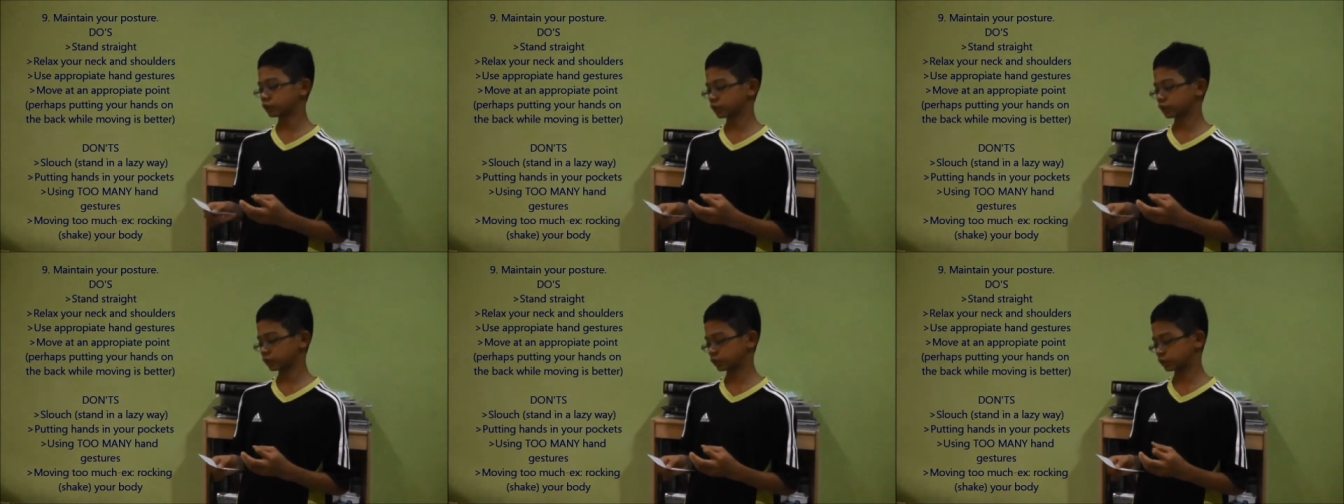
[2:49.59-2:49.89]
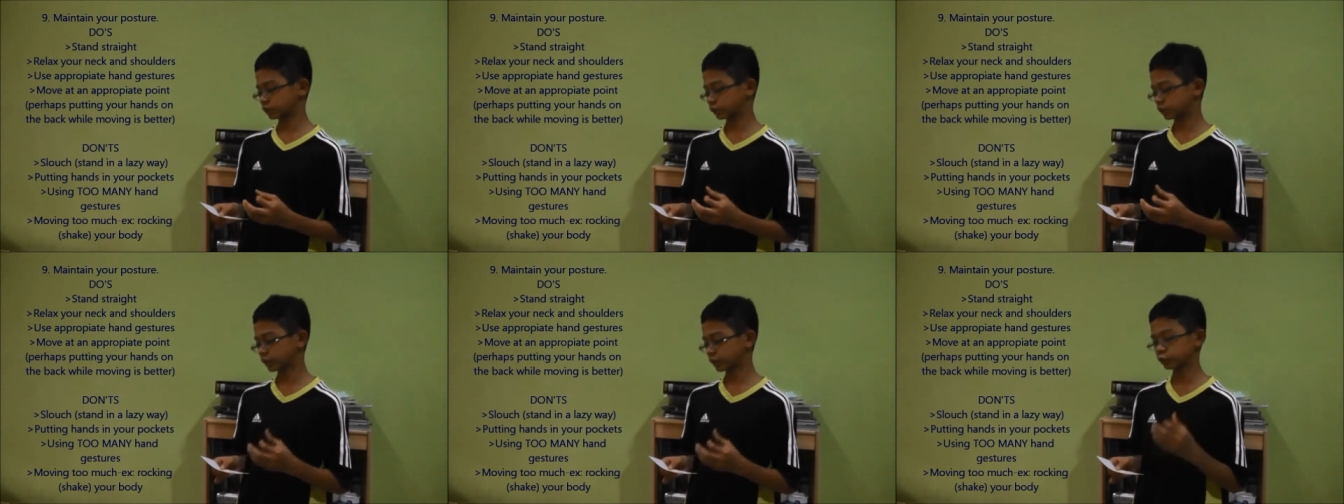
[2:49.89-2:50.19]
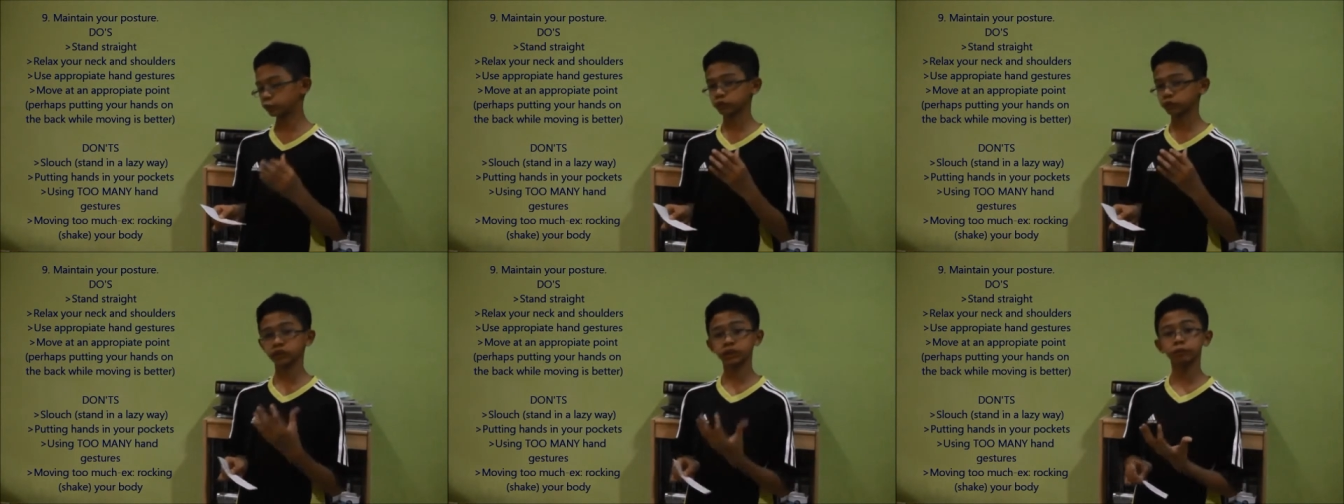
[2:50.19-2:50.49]
can get
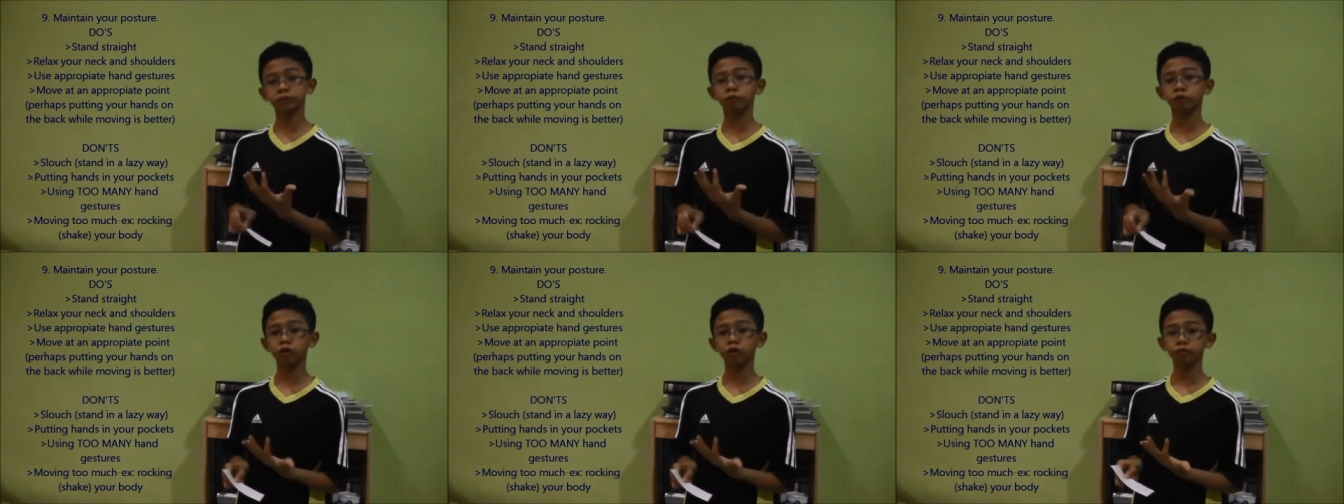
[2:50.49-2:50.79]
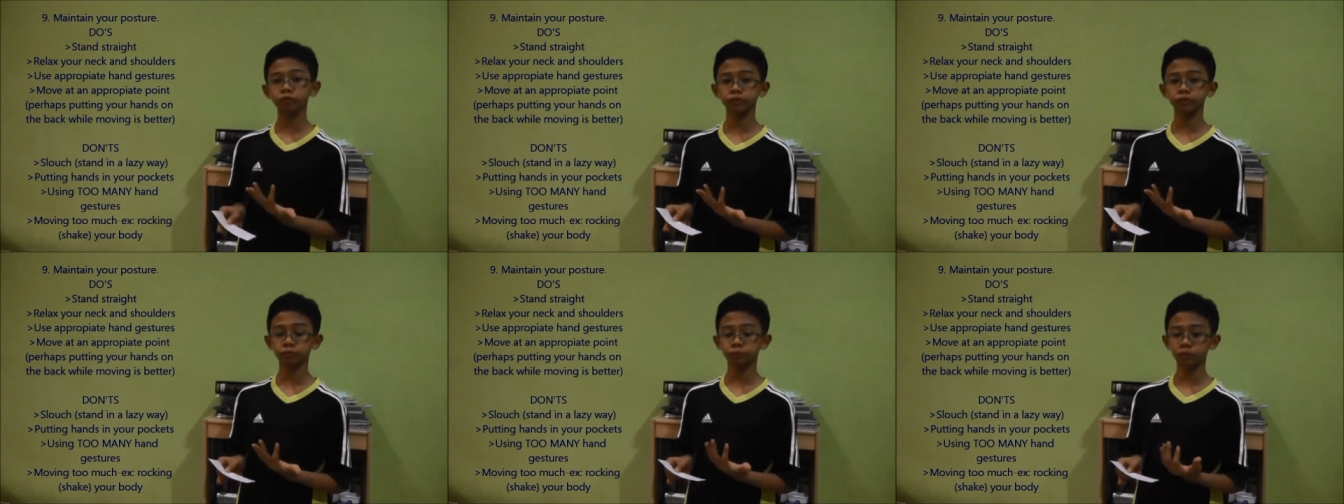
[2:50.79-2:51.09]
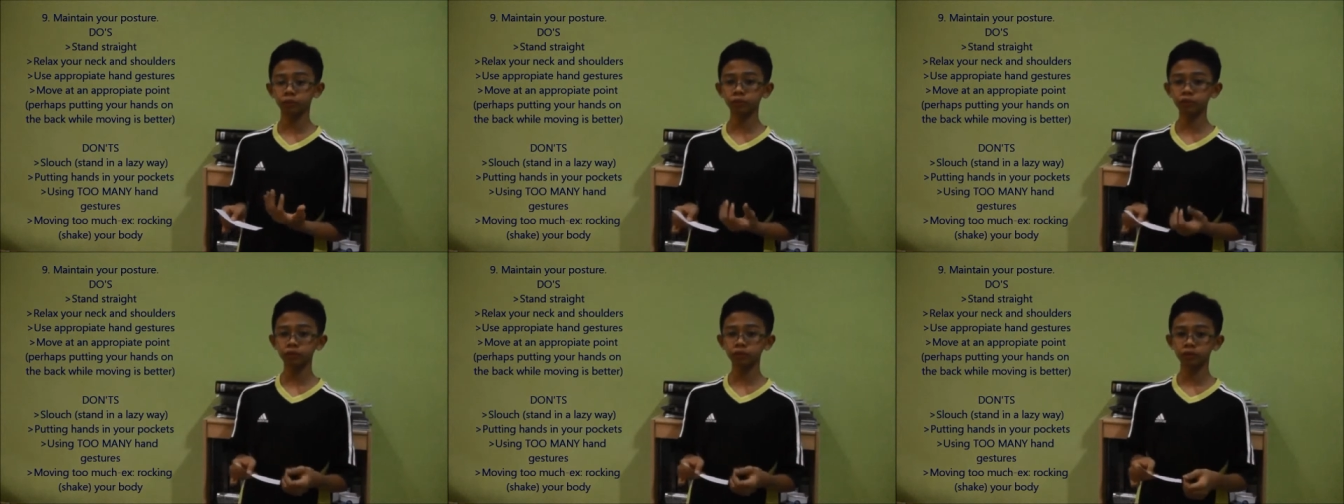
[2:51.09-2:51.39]
yourself
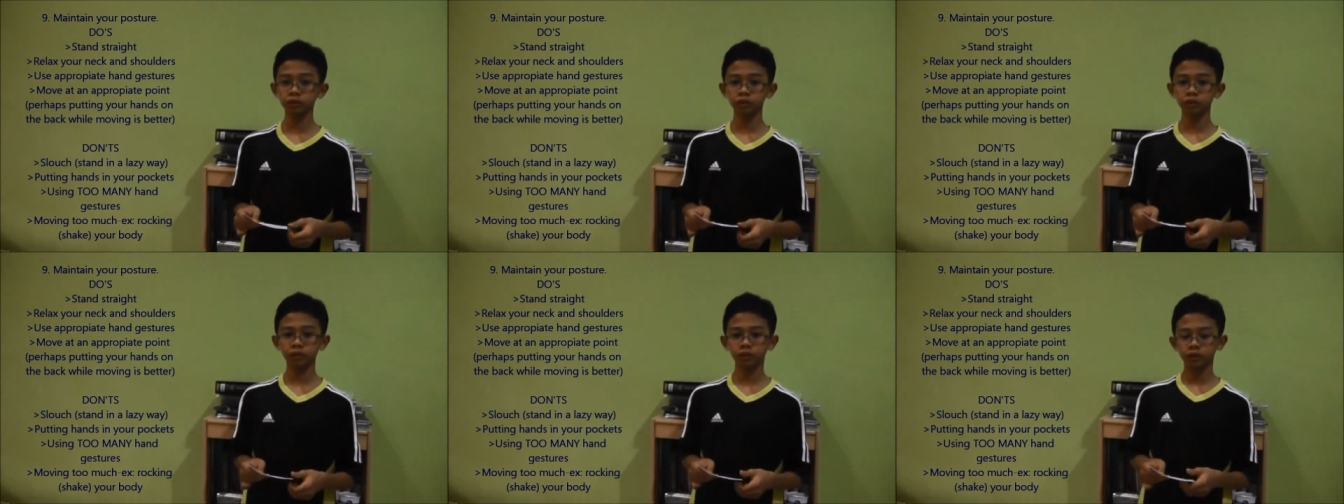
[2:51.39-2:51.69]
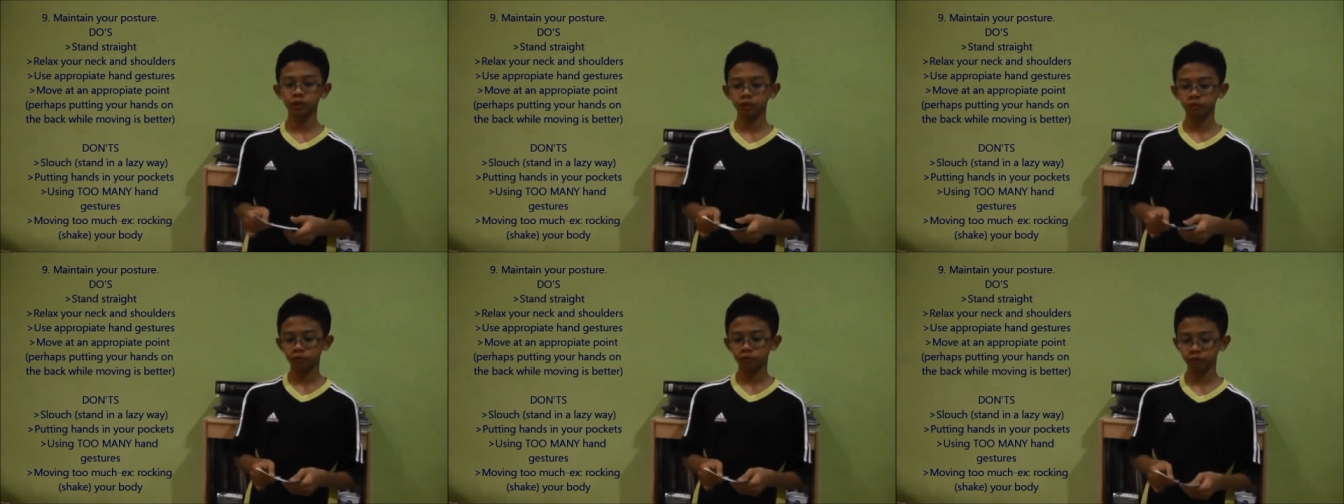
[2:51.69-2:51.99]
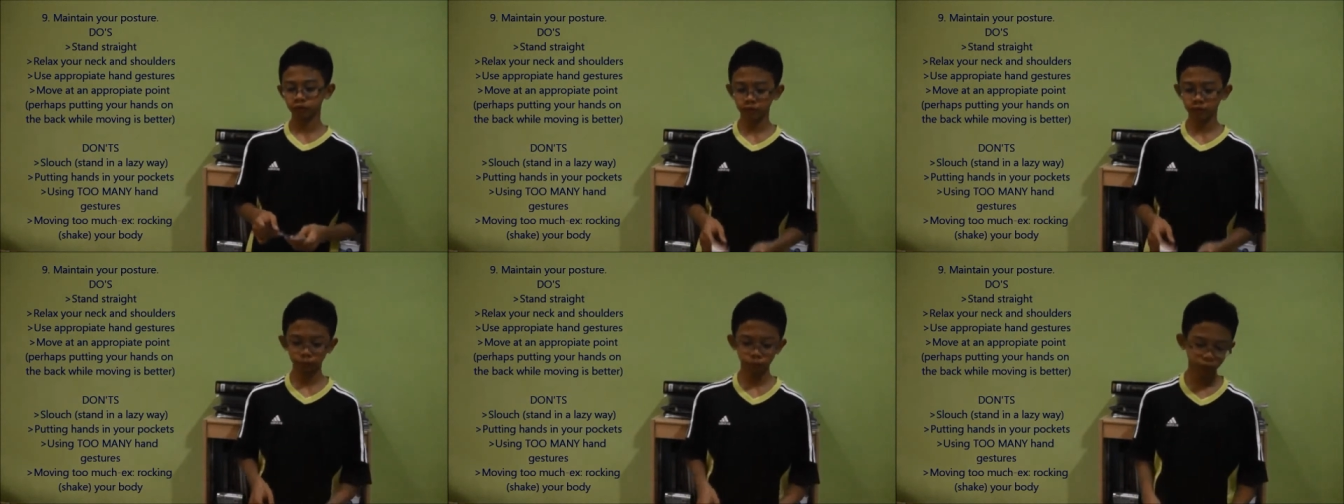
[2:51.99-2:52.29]
comfortable. For
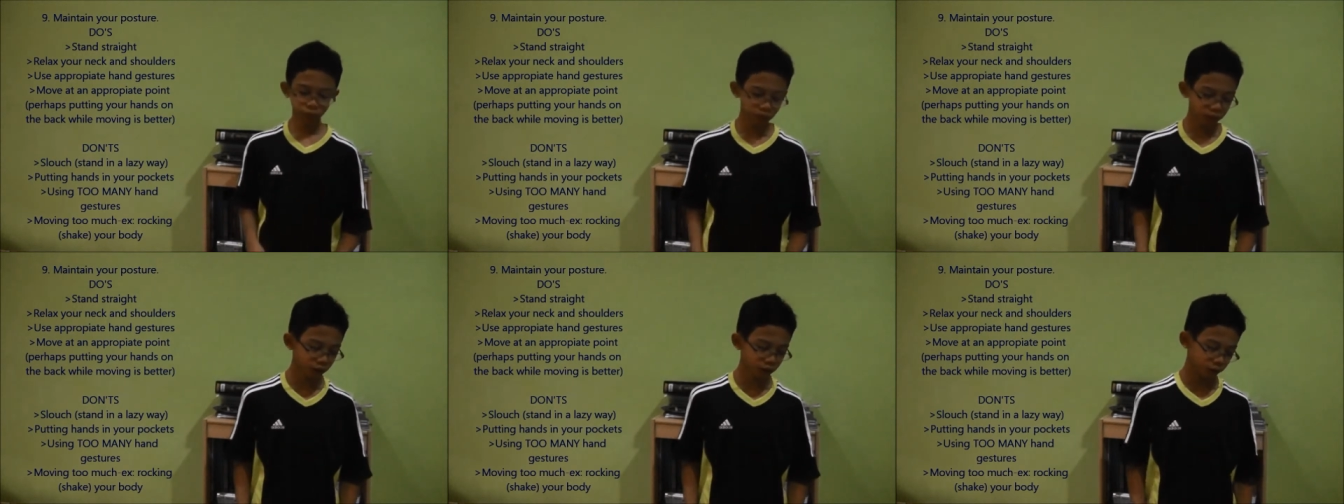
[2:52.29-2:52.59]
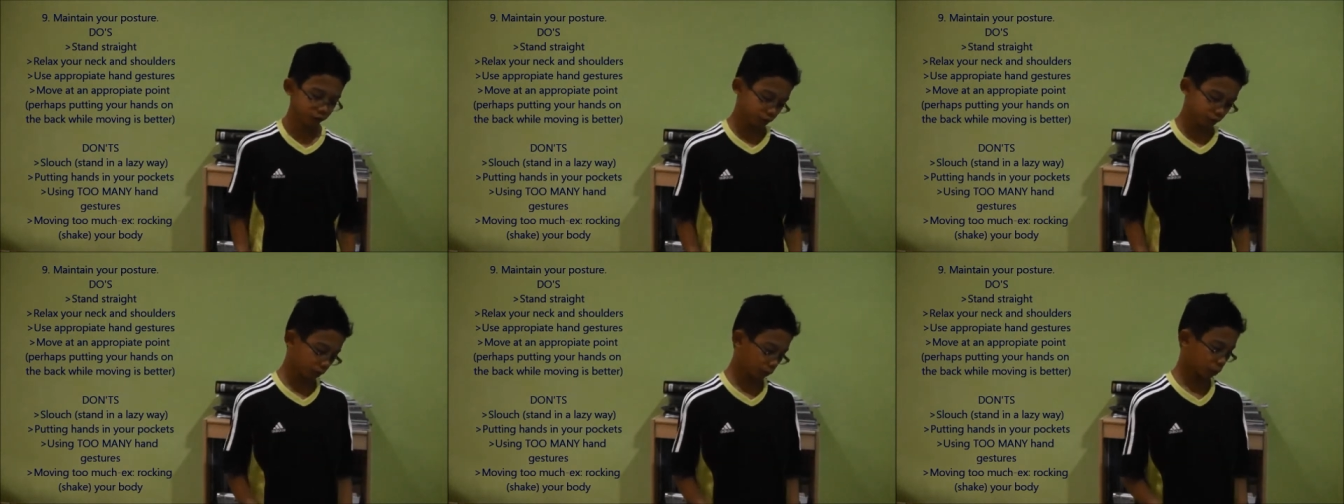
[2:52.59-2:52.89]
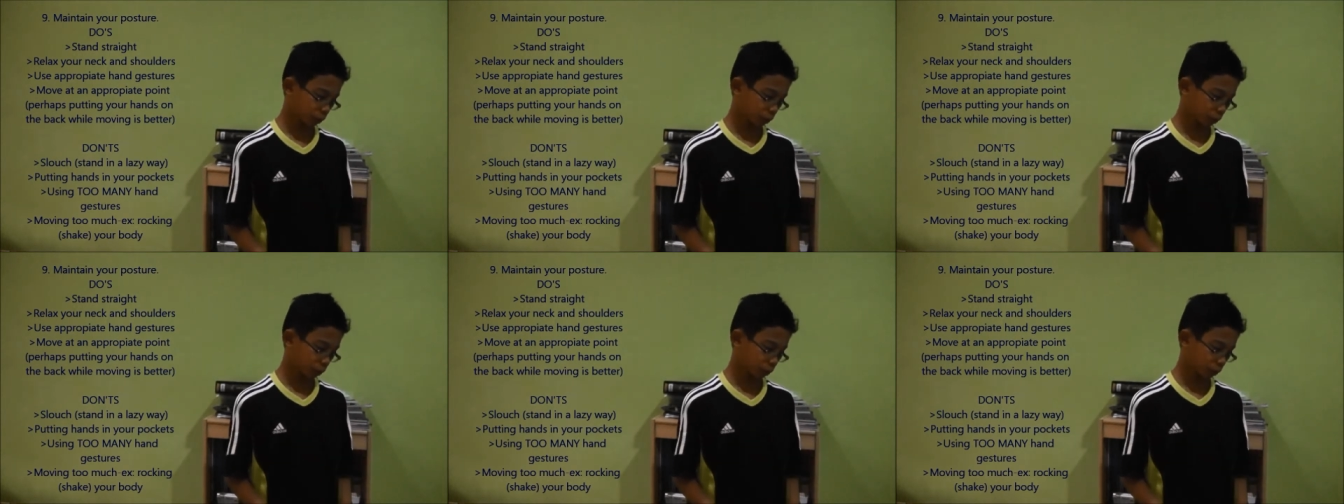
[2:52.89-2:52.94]
example, if I'm in a